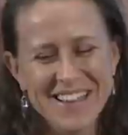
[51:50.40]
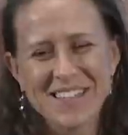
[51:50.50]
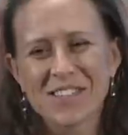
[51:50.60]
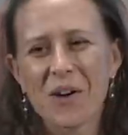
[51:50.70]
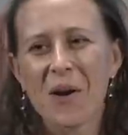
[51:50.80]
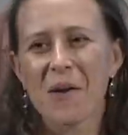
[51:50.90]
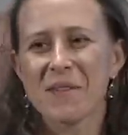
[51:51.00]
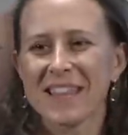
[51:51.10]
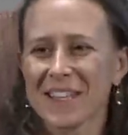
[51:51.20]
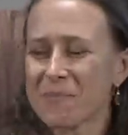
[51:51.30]
so, I
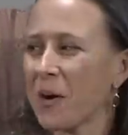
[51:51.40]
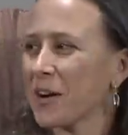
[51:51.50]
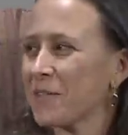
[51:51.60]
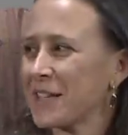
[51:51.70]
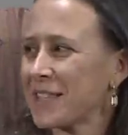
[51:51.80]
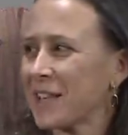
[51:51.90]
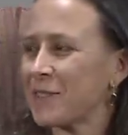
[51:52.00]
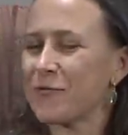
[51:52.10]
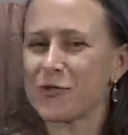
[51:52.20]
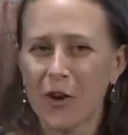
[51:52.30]
mean, that's part of it is
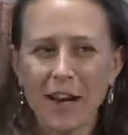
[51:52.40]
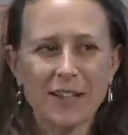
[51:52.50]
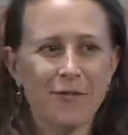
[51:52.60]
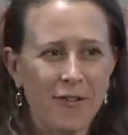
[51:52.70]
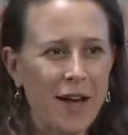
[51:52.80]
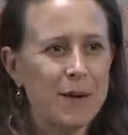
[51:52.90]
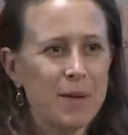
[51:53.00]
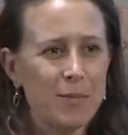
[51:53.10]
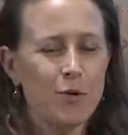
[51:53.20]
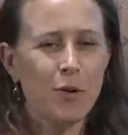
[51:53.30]
that trying to find
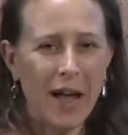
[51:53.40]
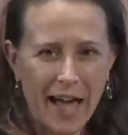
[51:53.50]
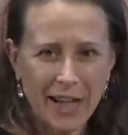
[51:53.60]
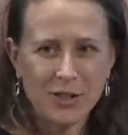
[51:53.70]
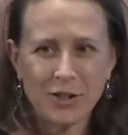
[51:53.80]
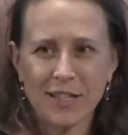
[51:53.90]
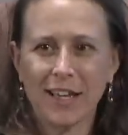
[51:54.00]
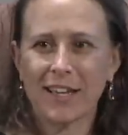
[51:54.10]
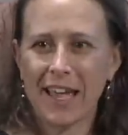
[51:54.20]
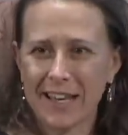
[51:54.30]
people who are actually
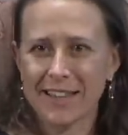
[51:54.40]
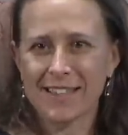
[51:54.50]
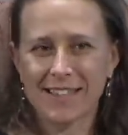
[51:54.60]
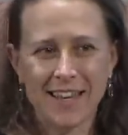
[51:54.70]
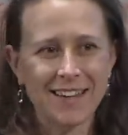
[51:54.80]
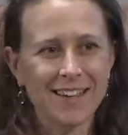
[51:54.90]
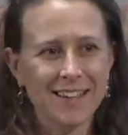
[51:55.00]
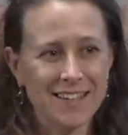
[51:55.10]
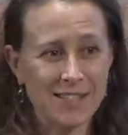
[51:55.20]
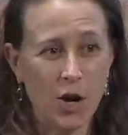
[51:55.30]
uh, getting this data
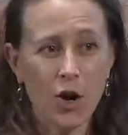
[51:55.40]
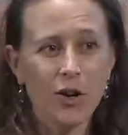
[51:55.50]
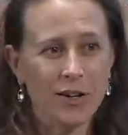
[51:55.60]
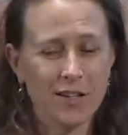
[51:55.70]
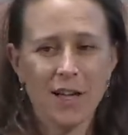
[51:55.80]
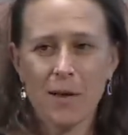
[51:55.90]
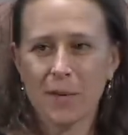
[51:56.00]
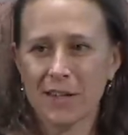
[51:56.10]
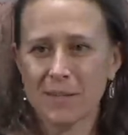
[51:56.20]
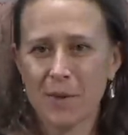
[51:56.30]
is hard
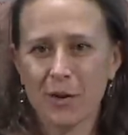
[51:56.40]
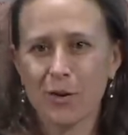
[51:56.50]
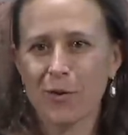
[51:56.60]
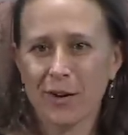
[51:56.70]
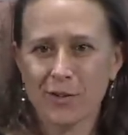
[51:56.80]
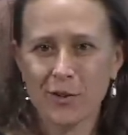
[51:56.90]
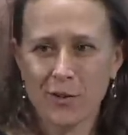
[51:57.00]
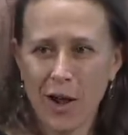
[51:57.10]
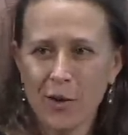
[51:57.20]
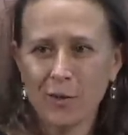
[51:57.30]
because medical records are
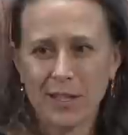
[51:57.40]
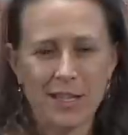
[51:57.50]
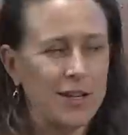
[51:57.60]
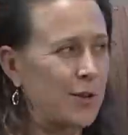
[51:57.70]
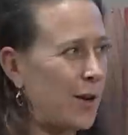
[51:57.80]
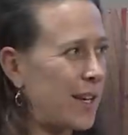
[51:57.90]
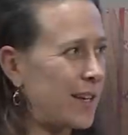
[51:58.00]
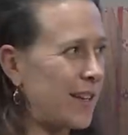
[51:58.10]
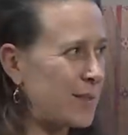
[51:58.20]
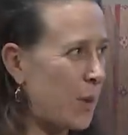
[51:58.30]
not really integrated.
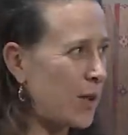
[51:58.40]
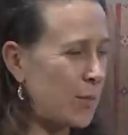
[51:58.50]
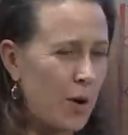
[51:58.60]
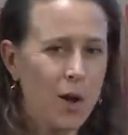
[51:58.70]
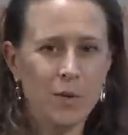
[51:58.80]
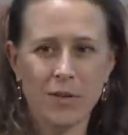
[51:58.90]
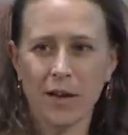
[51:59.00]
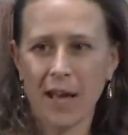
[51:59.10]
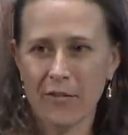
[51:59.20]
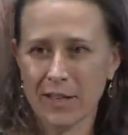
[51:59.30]
And that's part of the problem with
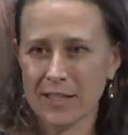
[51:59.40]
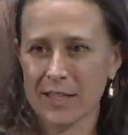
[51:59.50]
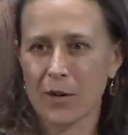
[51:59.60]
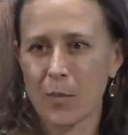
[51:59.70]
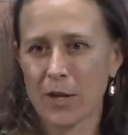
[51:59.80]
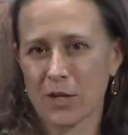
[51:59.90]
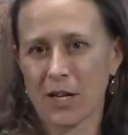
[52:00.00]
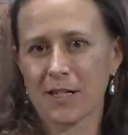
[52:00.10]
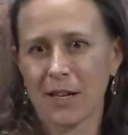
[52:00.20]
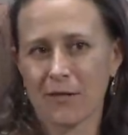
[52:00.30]
not having a single patient
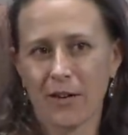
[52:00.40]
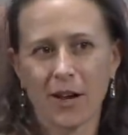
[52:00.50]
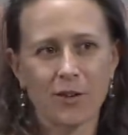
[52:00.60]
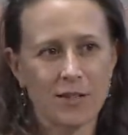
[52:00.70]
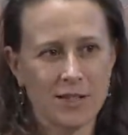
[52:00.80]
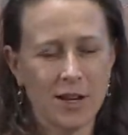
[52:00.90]
identifier in this